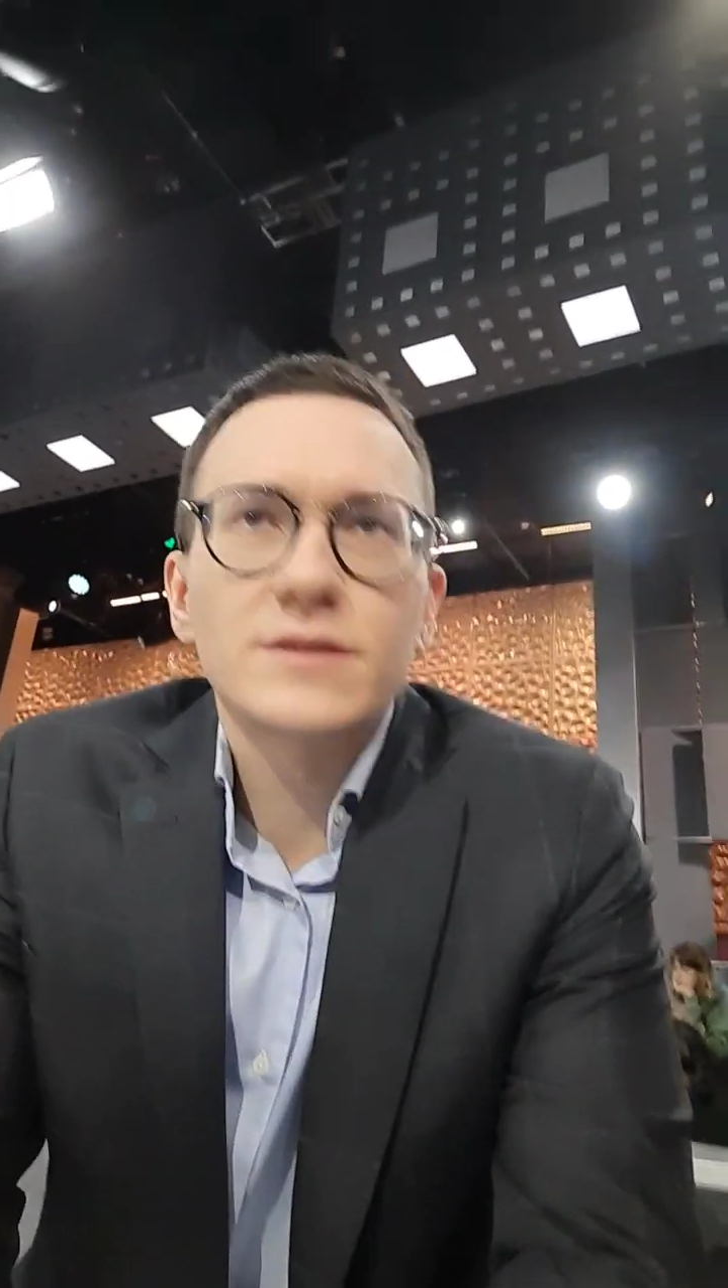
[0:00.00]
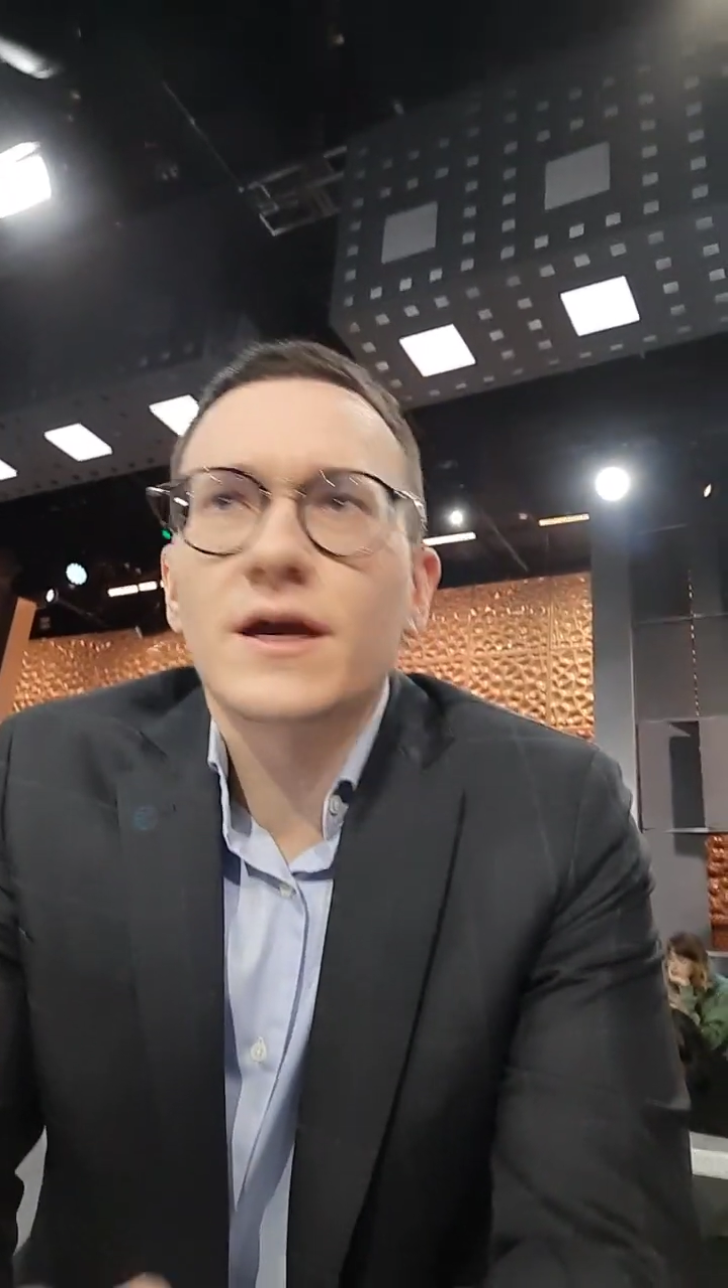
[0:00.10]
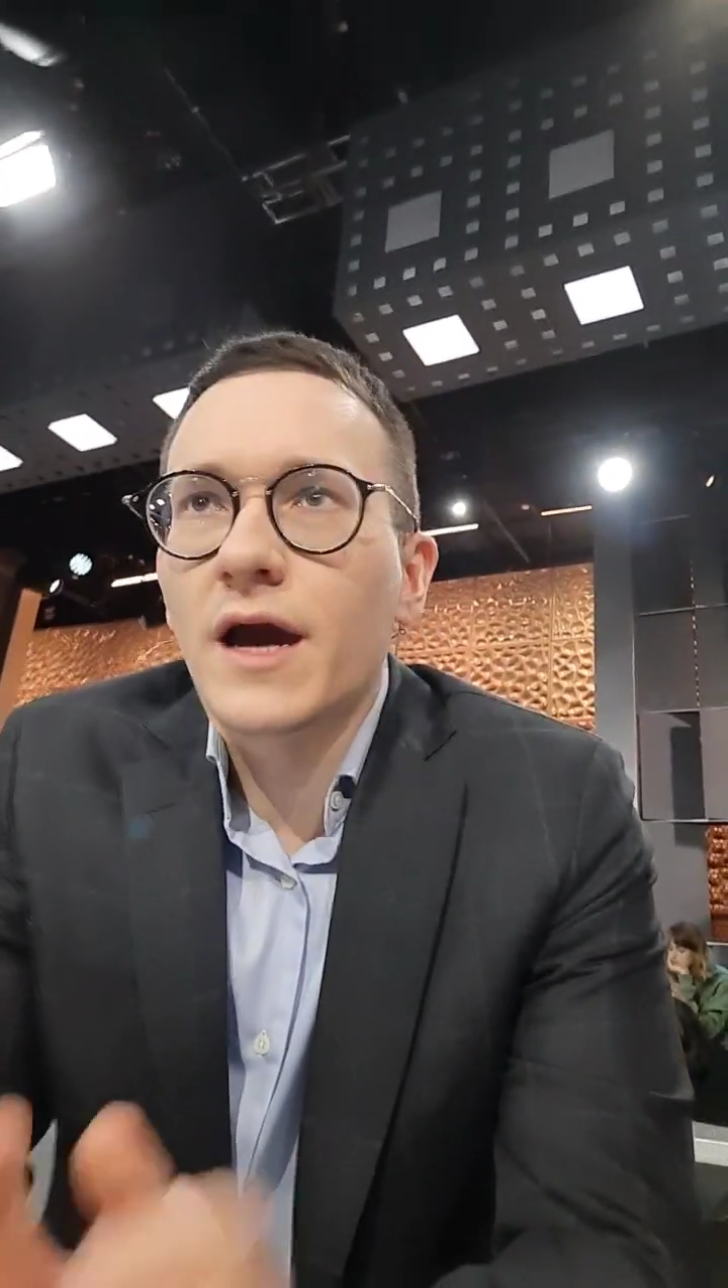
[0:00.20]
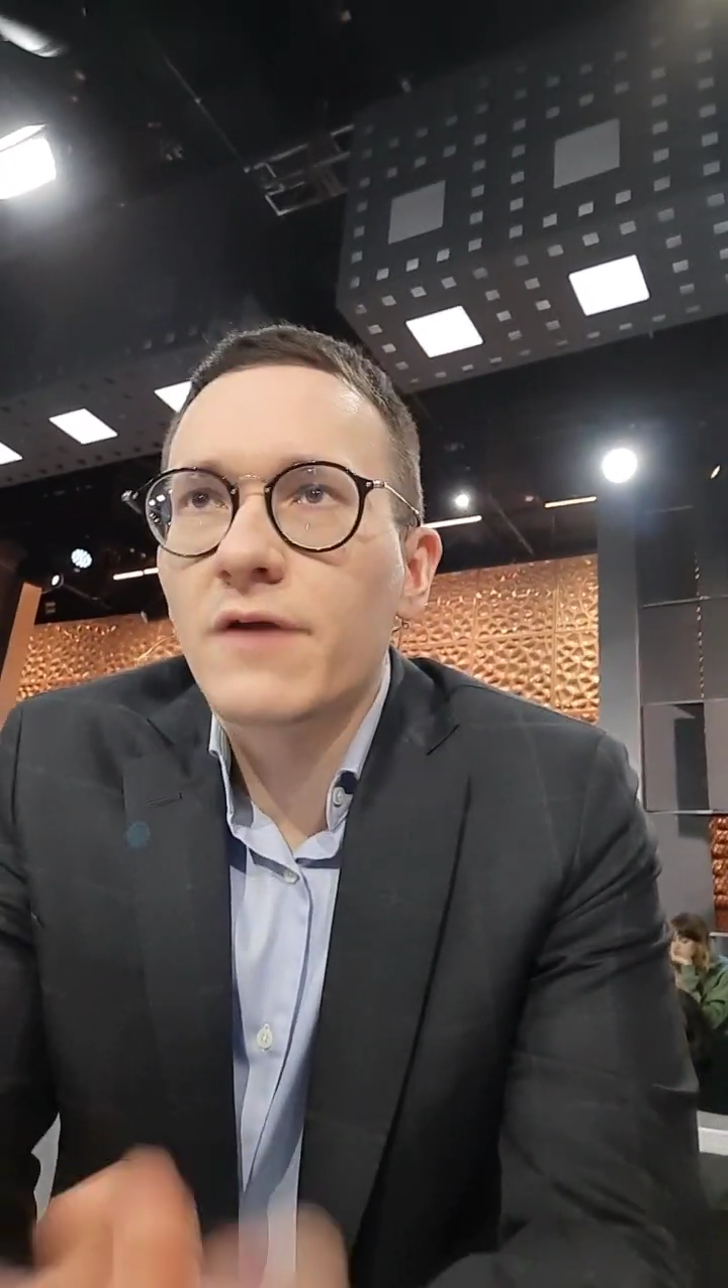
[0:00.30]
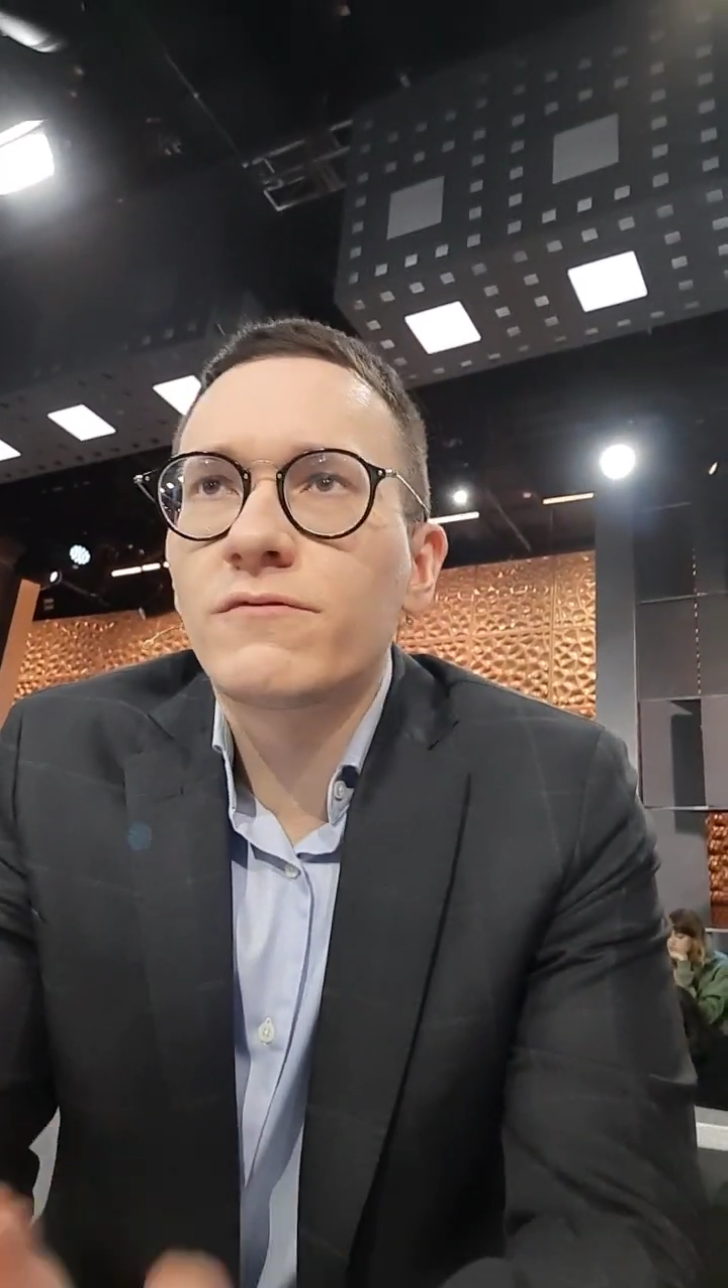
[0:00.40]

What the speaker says: I